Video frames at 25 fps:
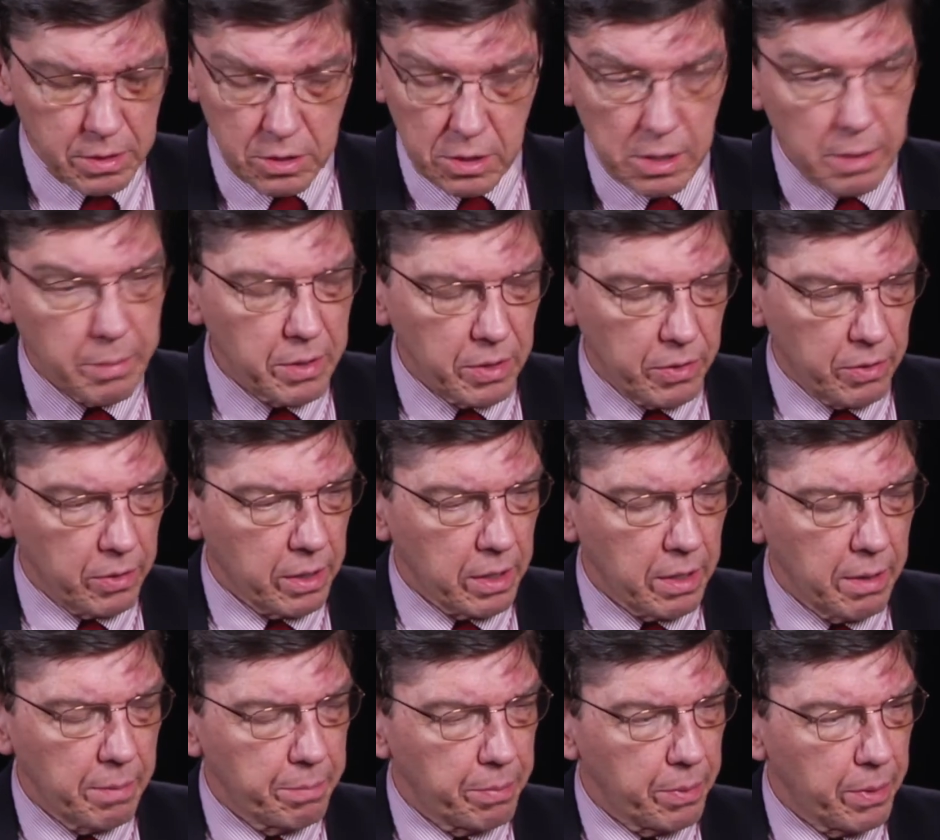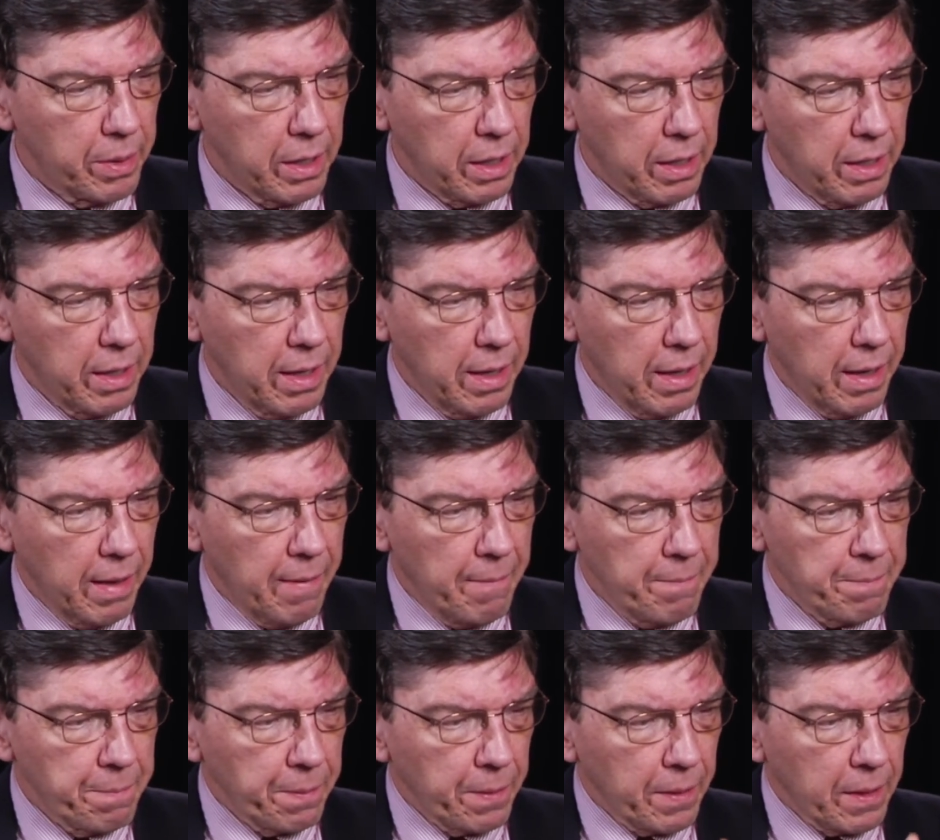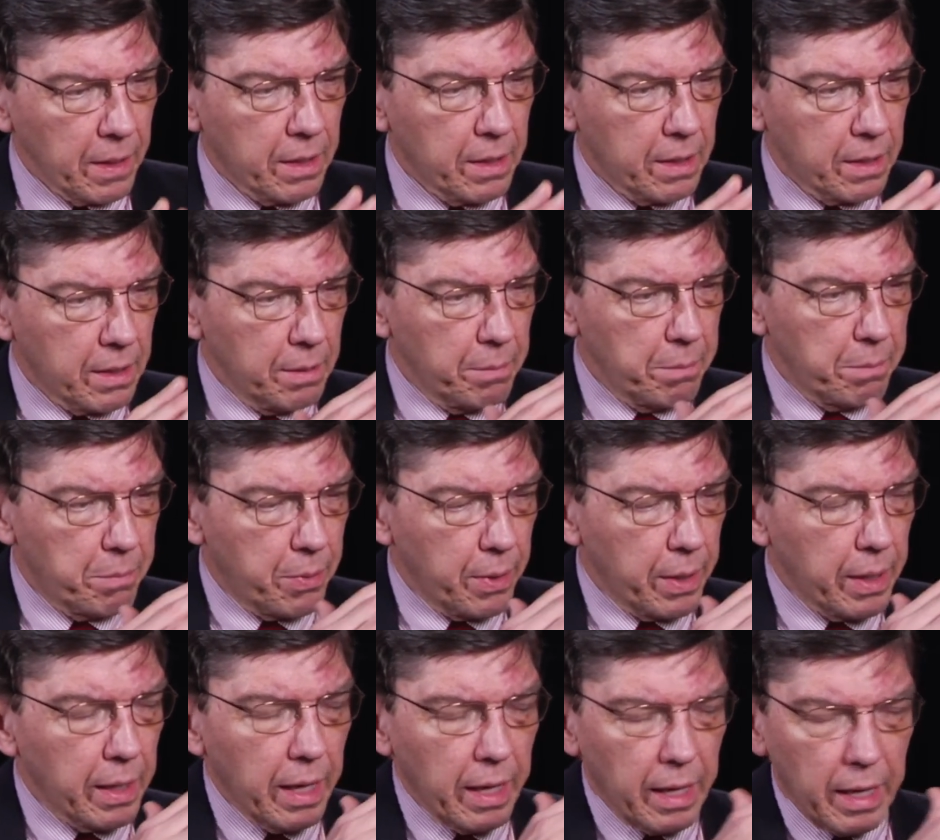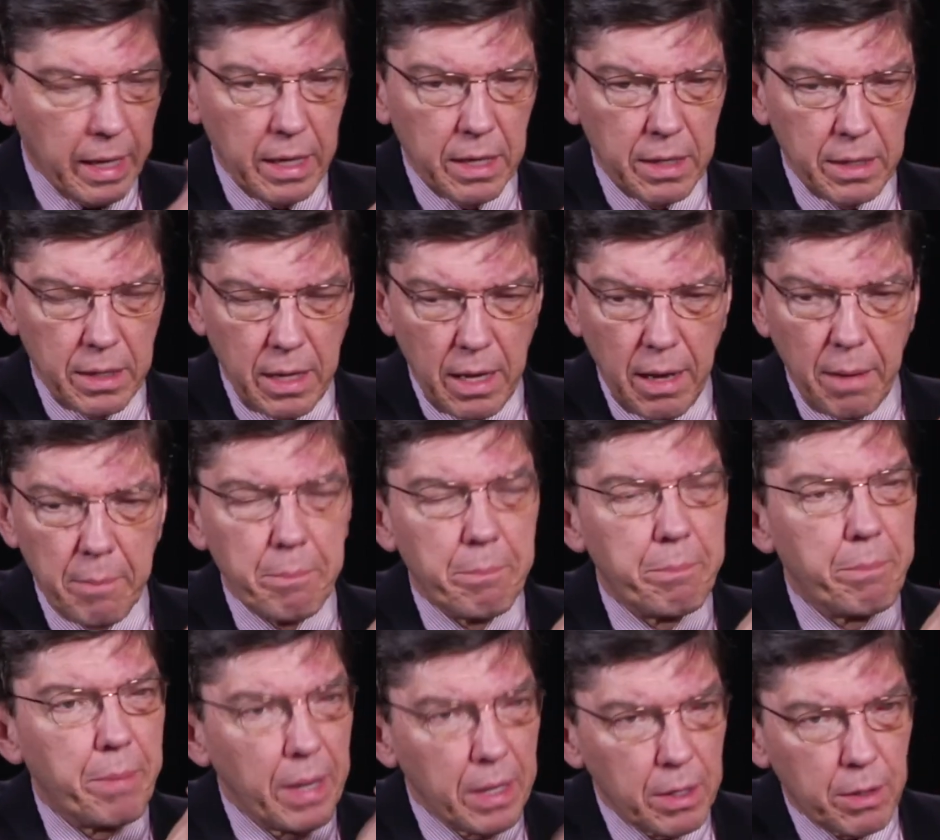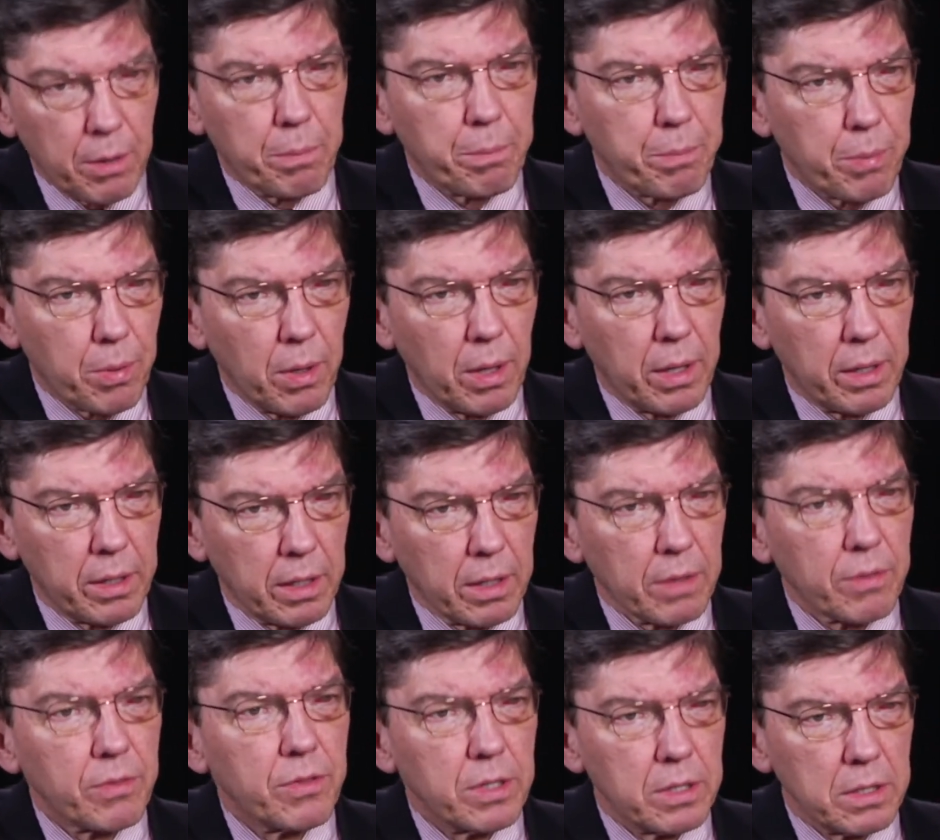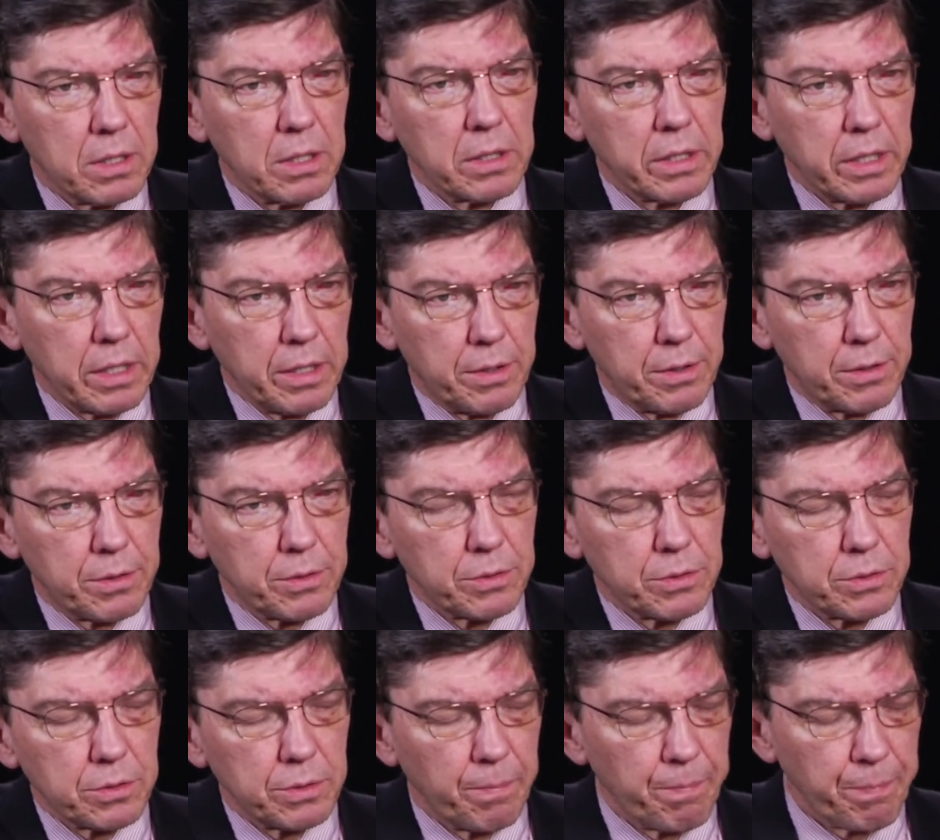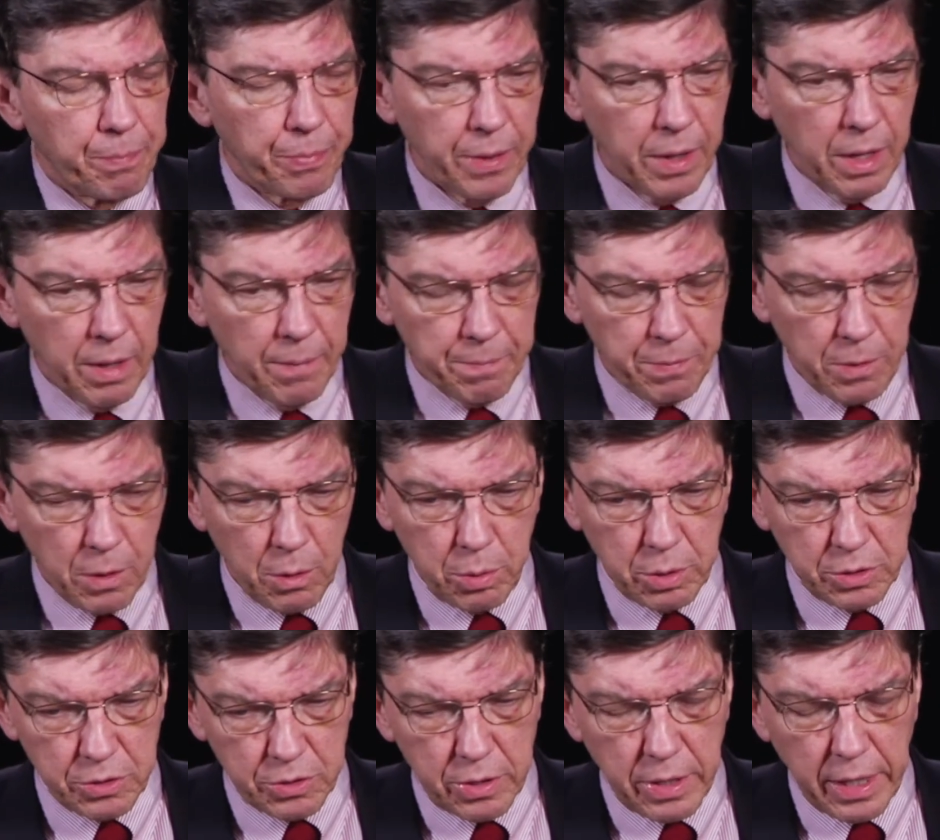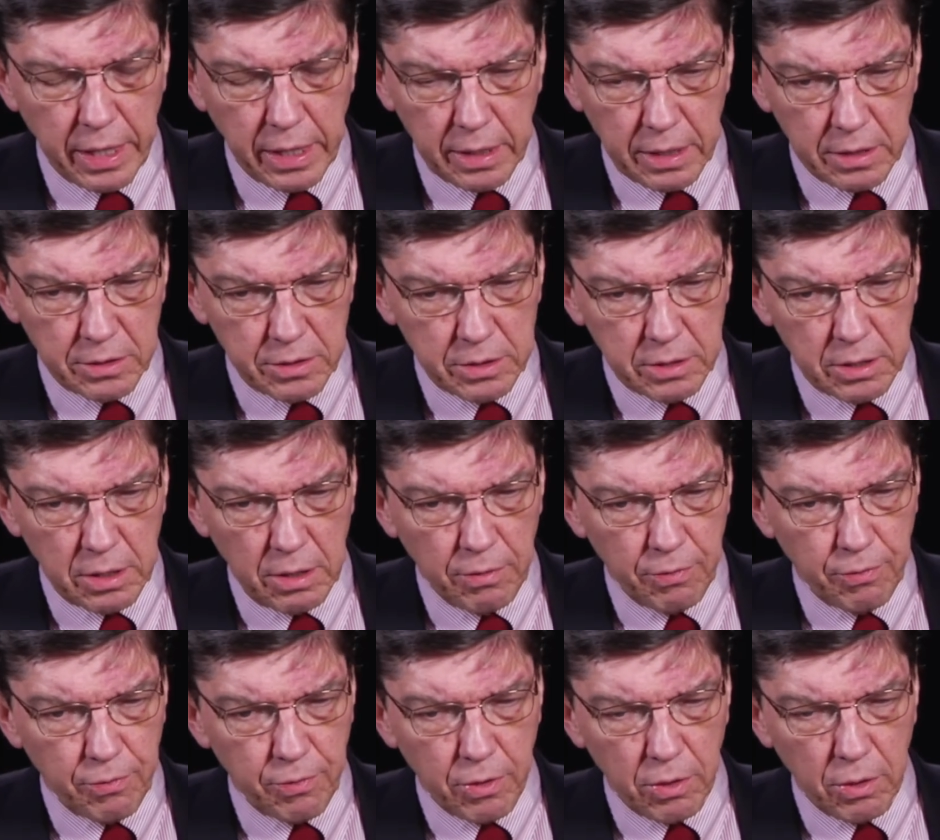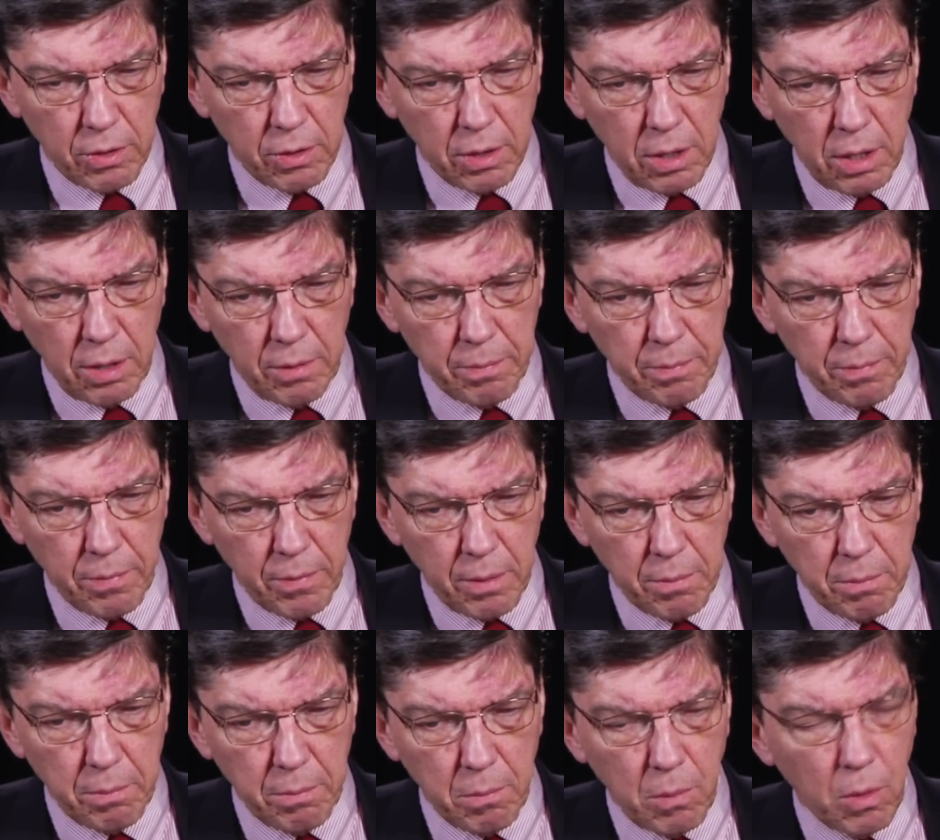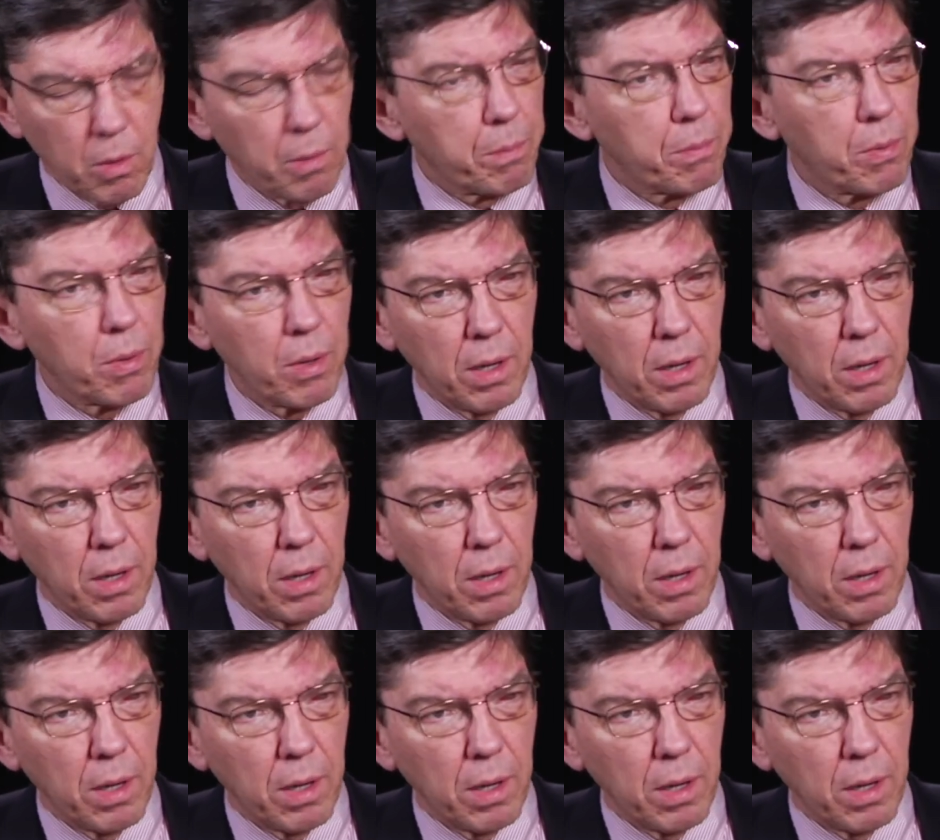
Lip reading: other company bringing in a better product than the leaders, which they could sell for more